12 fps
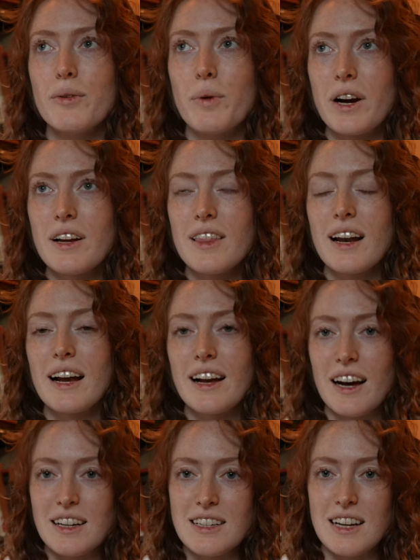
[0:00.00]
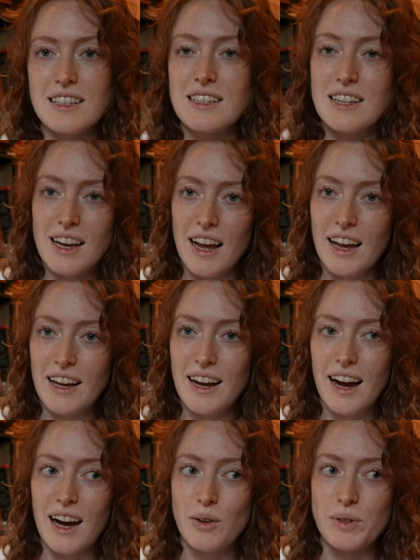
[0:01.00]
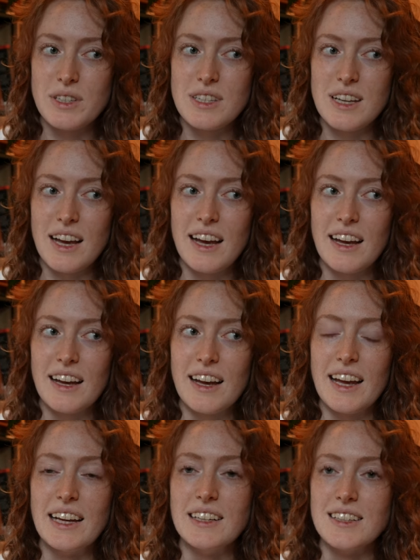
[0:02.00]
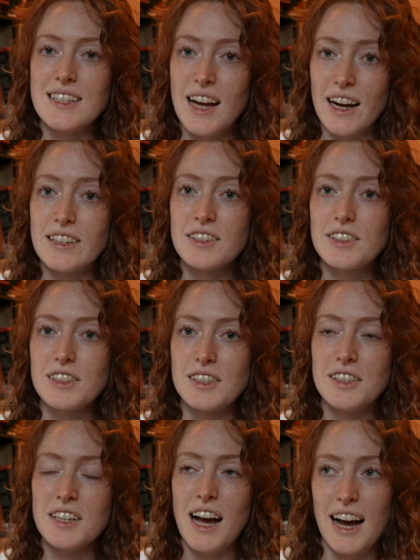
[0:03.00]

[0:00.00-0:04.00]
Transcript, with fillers: work that I got done today, I would say in technical